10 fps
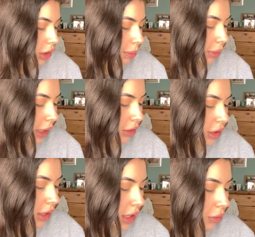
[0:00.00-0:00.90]
the brush
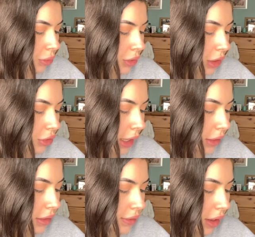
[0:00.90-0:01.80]
and then also
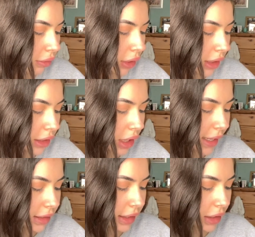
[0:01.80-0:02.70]
transfer really
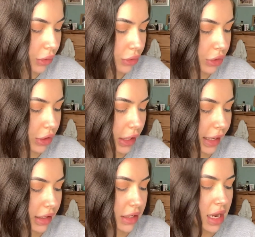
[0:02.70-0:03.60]
nicely onto the
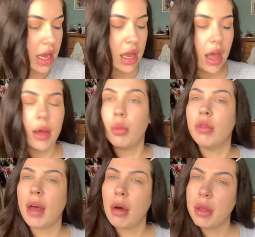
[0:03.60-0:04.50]
lid
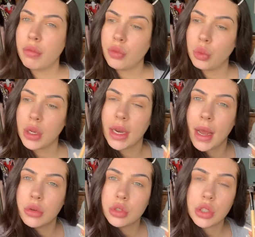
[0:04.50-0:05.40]
without it falling
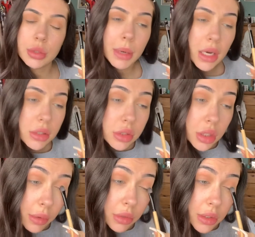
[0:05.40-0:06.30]
out too much.
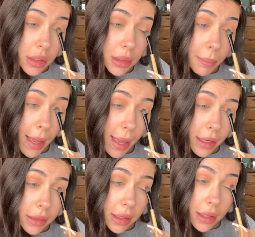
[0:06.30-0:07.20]
I'm just going to
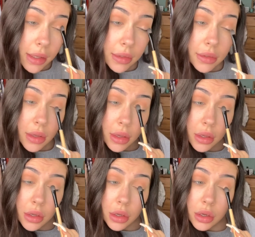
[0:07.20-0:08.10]
pack this
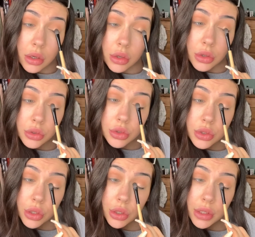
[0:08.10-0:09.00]

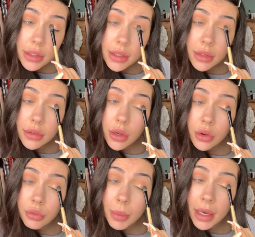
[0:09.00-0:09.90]
onto the centre
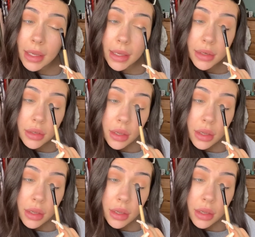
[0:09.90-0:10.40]
of my lid,